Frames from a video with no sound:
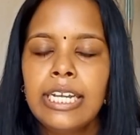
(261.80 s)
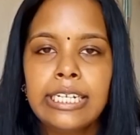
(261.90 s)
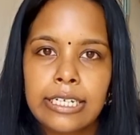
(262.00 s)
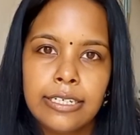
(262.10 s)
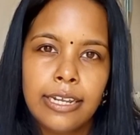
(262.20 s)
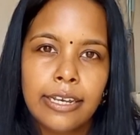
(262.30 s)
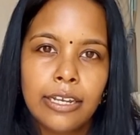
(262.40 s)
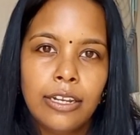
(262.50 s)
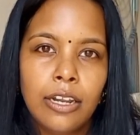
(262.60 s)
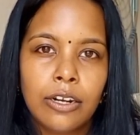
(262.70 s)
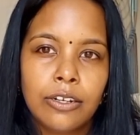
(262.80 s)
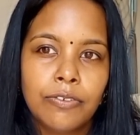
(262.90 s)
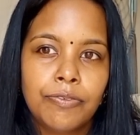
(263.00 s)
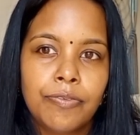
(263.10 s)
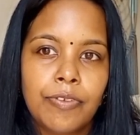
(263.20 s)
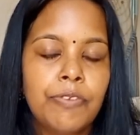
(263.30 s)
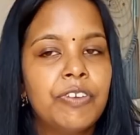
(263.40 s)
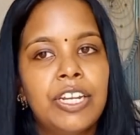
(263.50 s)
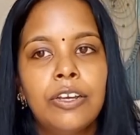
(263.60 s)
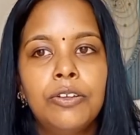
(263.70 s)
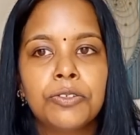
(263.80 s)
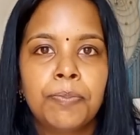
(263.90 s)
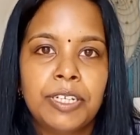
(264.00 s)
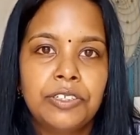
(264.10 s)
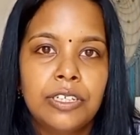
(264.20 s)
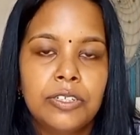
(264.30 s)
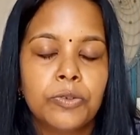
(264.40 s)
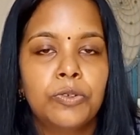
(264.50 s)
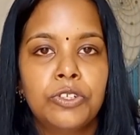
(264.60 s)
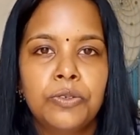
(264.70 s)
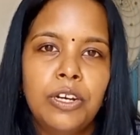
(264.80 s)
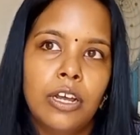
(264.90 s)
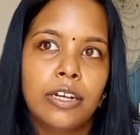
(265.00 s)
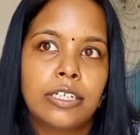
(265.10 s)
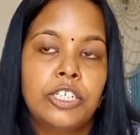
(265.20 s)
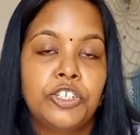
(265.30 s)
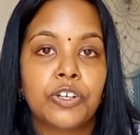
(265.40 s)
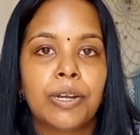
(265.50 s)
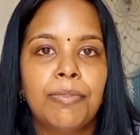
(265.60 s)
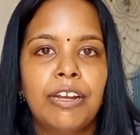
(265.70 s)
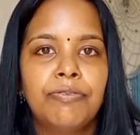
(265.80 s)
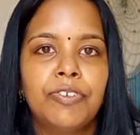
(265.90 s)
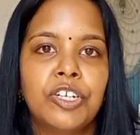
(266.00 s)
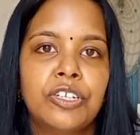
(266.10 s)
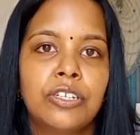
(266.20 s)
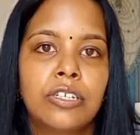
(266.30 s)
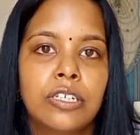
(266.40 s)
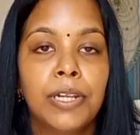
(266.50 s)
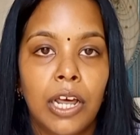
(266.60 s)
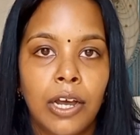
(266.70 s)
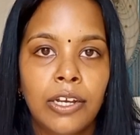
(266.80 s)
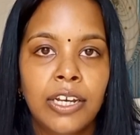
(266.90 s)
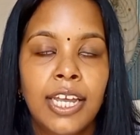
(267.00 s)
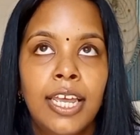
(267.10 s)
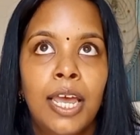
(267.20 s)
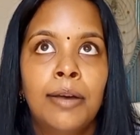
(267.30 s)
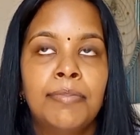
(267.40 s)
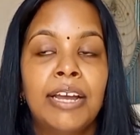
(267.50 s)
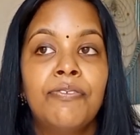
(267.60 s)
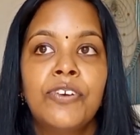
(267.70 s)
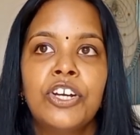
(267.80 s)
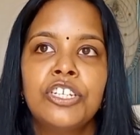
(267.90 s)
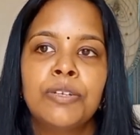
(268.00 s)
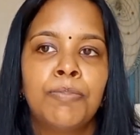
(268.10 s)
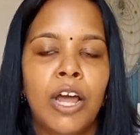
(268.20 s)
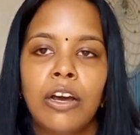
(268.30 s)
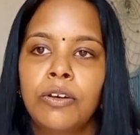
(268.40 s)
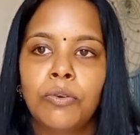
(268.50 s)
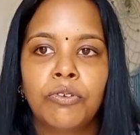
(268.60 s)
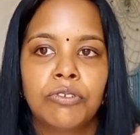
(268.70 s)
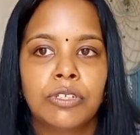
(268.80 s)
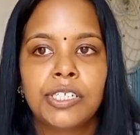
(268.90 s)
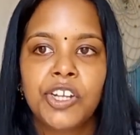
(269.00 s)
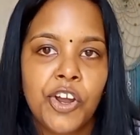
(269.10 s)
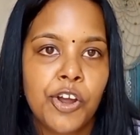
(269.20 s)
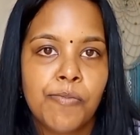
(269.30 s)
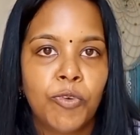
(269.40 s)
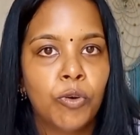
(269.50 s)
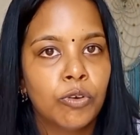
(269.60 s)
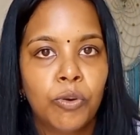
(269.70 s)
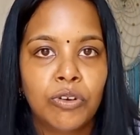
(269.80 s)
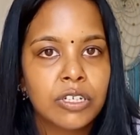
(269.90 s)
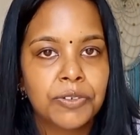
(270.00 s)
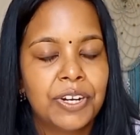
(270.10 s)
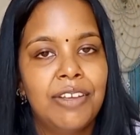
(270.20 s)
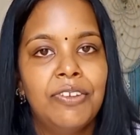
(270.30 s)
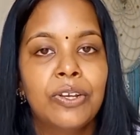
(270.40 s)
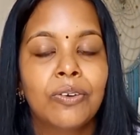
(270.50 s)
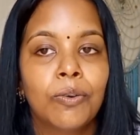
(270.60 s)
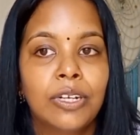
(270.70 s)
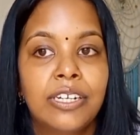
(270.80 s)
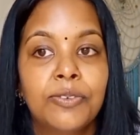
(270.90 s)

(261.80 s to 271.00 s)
I didn't take a lot of videos or pictures or do a lot during my first block. My first block or term or quarter, whatever you call it,